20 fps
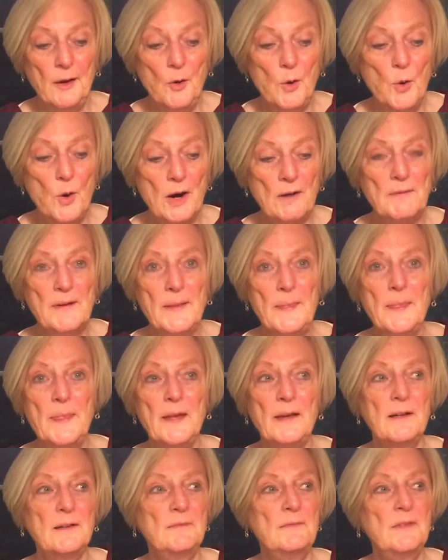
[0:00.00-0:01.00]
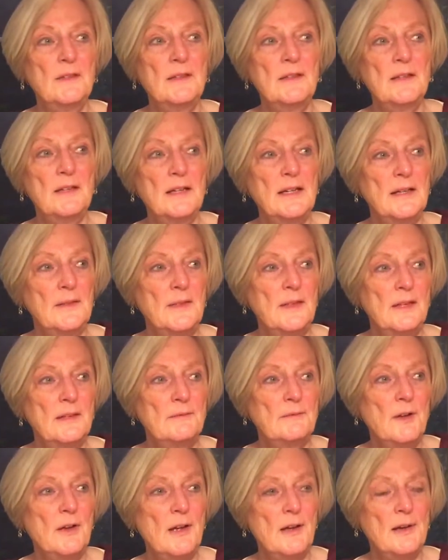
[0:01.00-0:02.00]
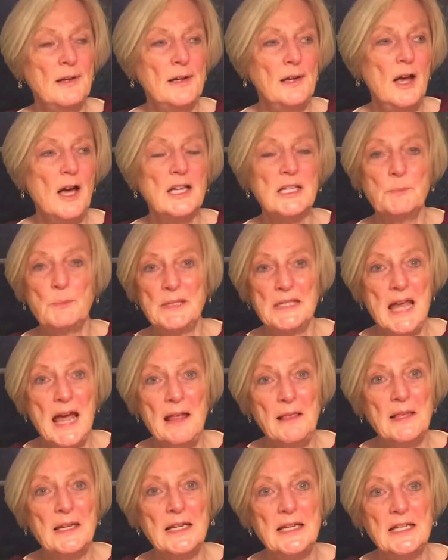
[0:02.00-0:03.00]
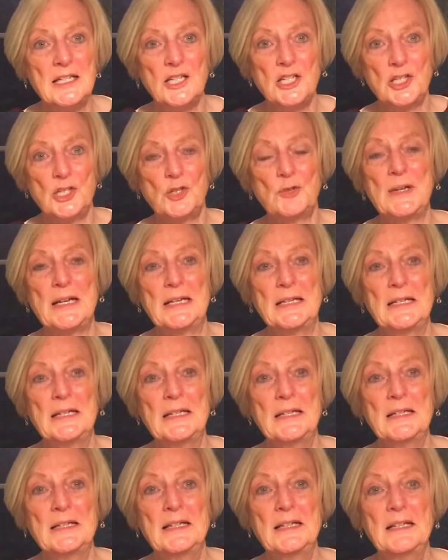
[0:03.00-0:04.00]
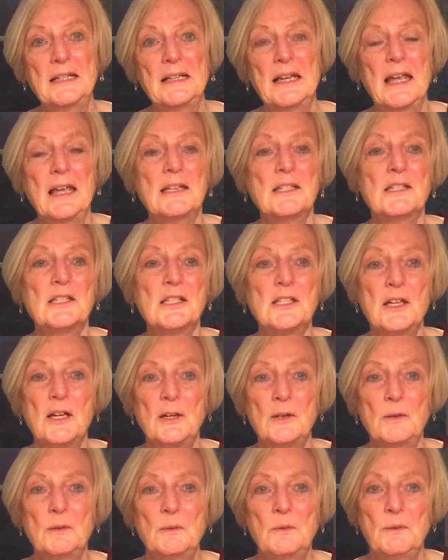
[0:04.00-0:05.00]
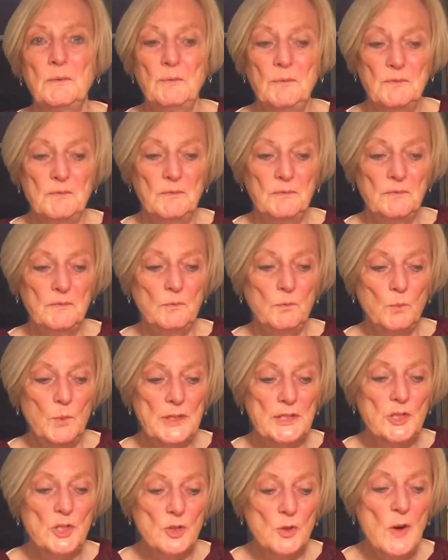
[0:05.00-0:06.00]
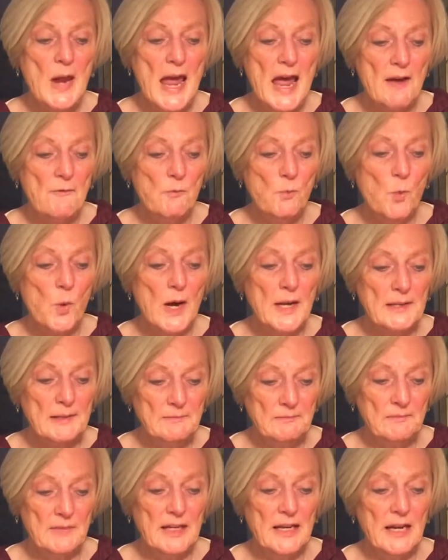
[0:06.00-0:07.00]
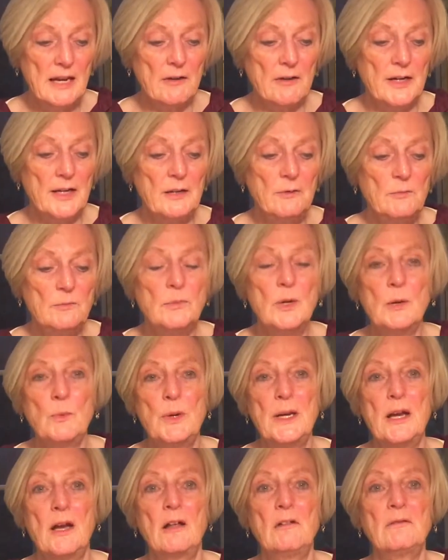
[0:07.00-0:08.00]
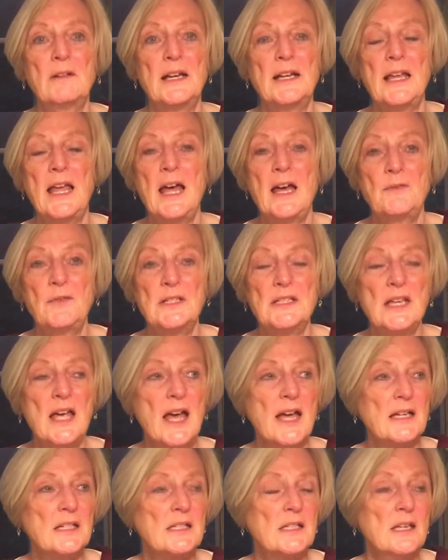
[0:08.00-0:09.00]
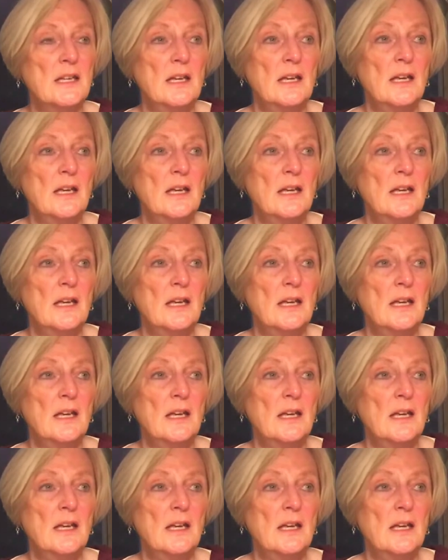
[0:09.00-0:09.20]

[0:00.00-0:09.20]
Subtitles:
are in the hospitality industry. So we do have one area where we already have a tax,